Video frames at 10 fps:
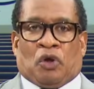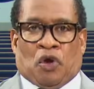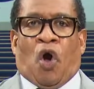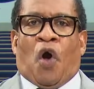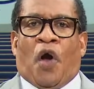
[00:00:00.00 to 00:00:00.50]

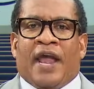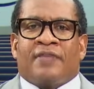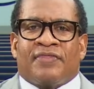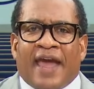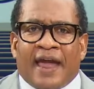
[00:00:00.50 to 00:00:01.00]

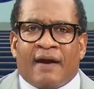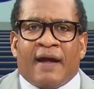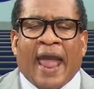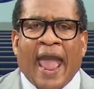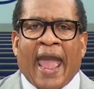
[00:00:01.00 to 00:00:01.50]
going
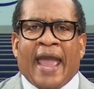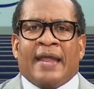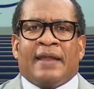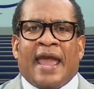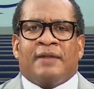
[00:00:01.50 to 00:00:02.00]
there
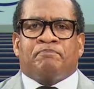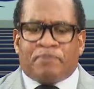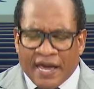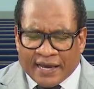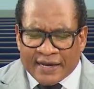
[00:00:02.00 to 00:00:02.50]
and and
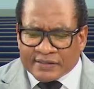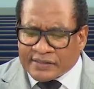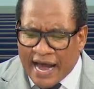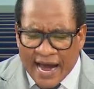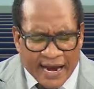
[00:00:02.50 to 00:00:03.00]
picking
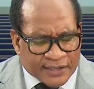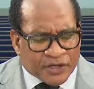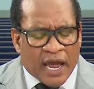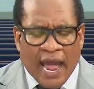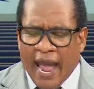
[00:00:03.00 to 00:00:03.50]

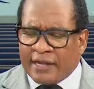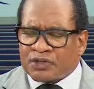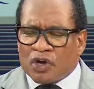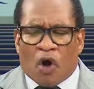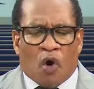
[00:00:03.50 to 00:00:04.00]
sides and
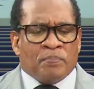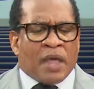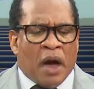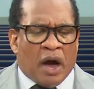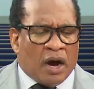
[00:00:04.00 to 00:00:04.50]
so
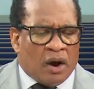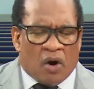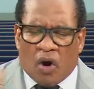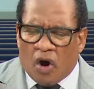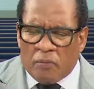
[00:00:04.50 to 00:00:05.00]
uh,
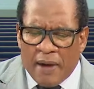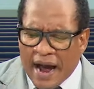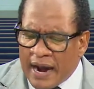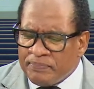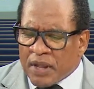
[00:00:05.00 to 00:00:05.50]
oh
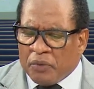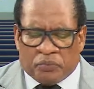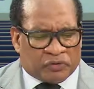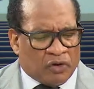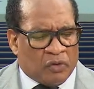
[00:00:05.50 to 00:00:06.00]
my
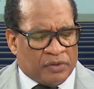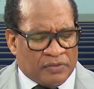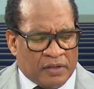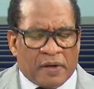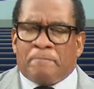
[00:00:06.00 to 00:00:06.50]
so
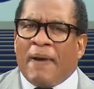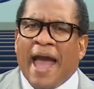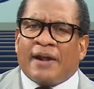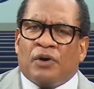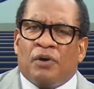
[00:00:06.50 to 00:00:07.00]
the, the, the
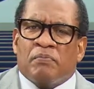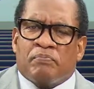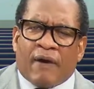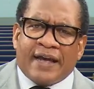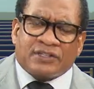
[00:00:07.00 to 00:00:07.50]
battle
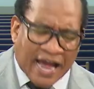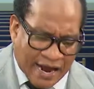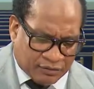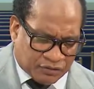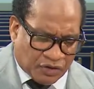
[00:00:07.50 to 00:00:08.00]
breaks
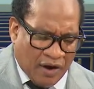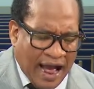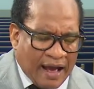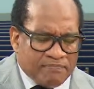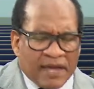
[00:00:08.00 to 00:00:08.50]
out so
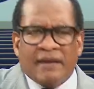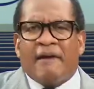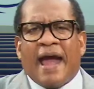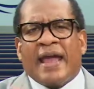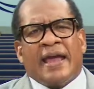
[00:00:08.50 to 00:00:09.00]
i'm
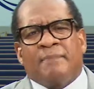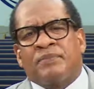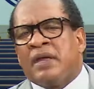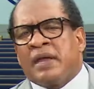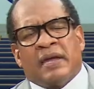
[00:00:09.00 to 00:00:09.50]
here i am
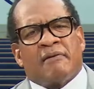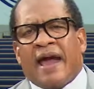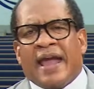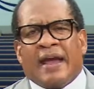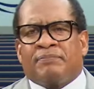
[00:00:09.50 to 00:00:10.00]
here
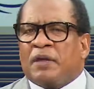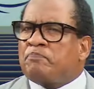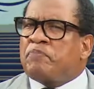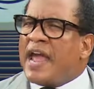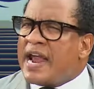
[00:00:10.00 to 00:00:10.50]
I am
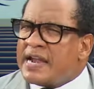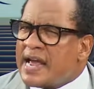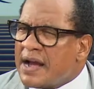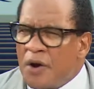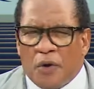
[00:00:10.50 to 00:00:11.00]

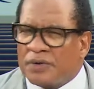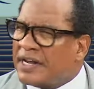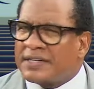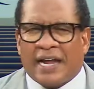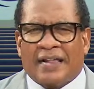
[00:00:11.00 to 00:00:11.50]
depending on
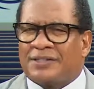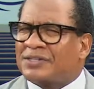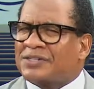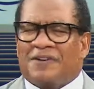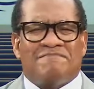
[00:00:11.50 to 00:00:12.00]
the
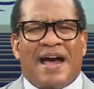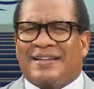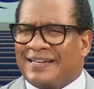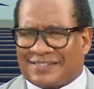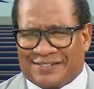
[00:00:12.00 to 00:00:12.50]
intelligence of my
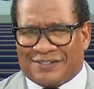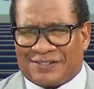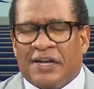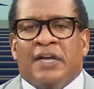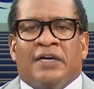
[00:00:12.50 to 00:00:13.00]
listeners